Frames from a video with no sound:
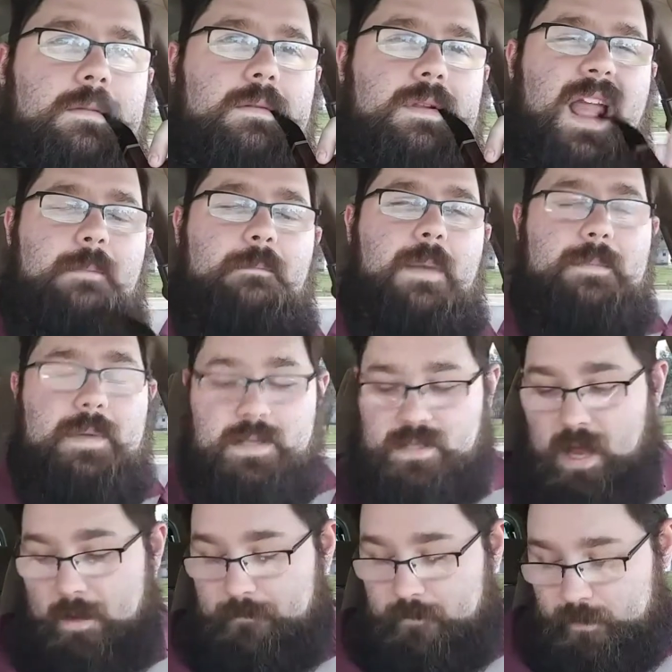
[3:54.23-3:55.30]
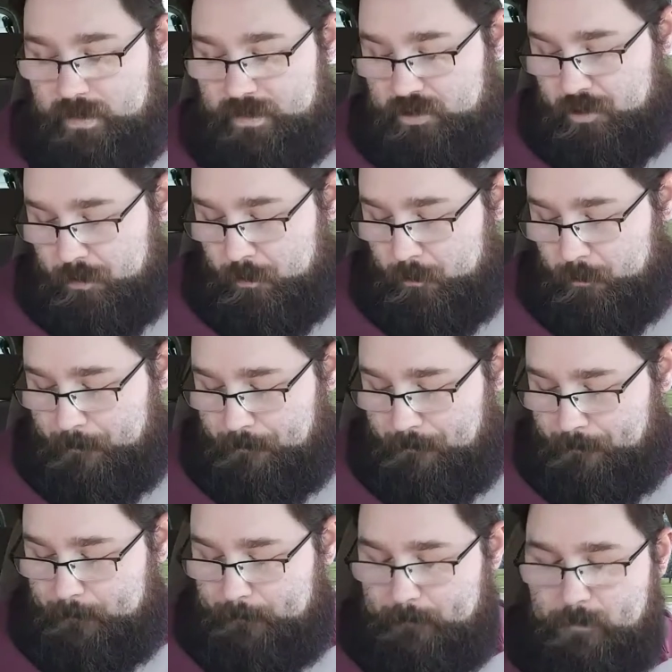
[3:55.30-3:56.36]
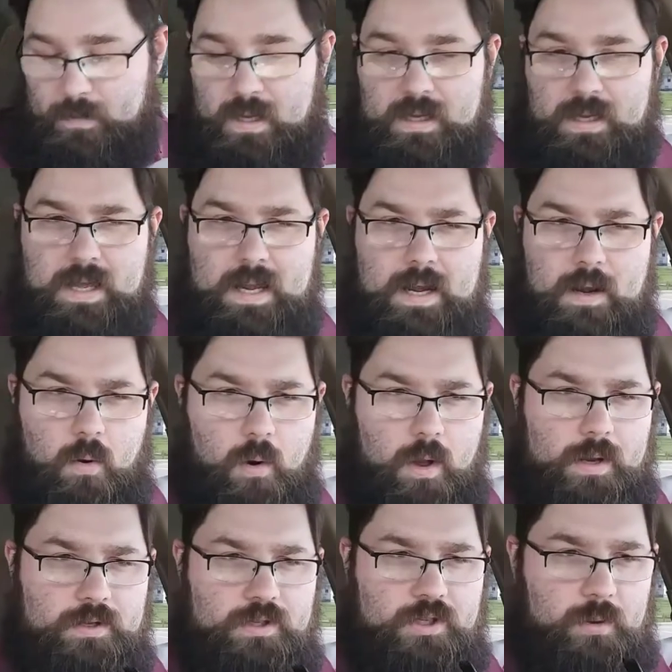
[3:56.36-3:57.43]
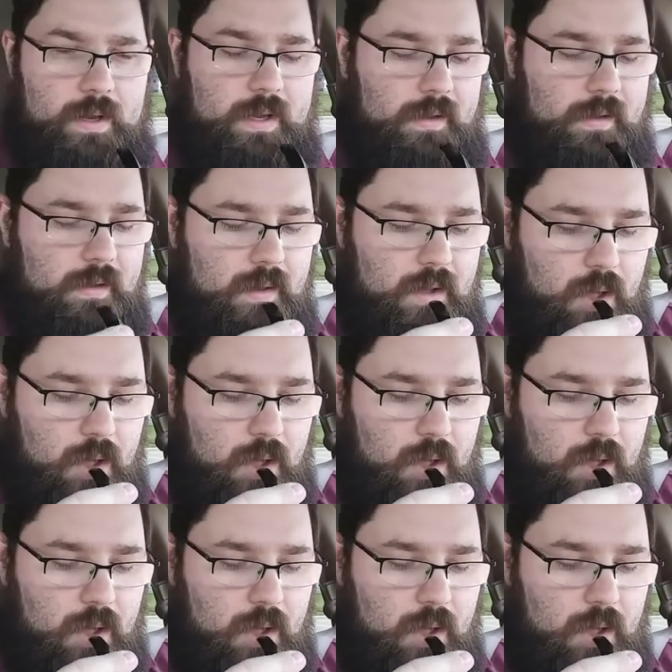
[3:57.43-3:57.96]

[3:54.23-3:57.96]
it might be time for me to get in on doing